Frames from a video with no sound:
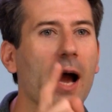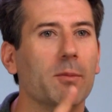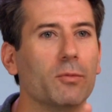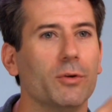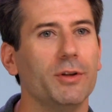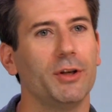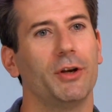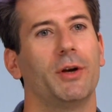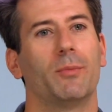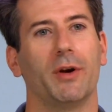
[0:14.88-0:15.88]
I'm really
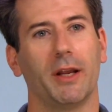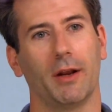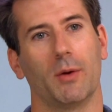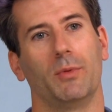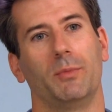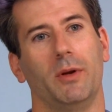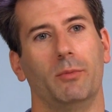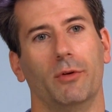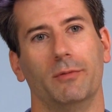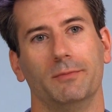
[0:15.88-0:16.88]
good at breaking up with
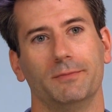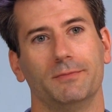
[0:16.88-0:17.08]
people.